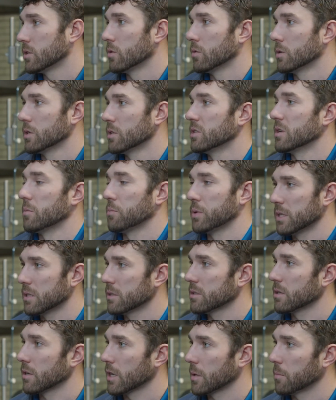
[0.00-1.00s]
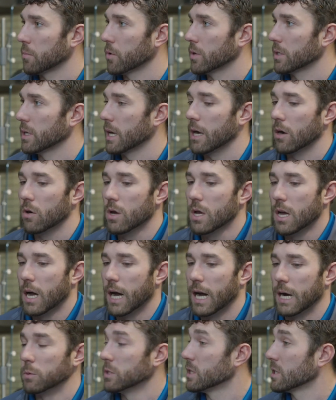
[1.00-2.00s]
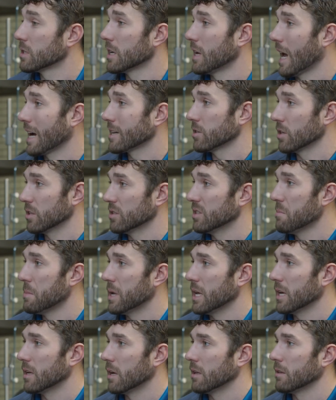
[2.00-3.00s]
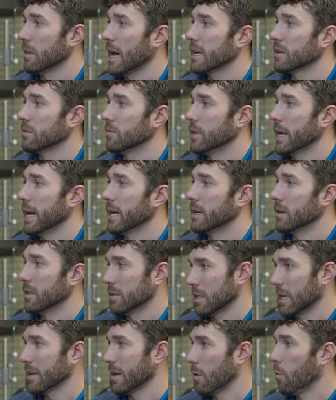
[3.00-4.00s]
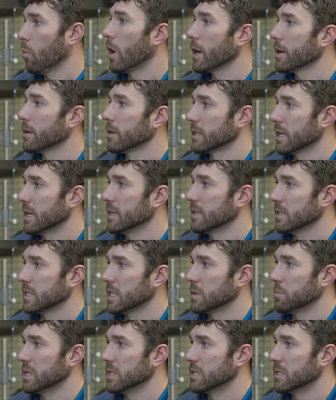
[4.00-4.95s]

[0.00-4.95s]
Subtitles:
So we're using a printed circuit board now, which is going to actually eliminate a lot of that wiring that needs to be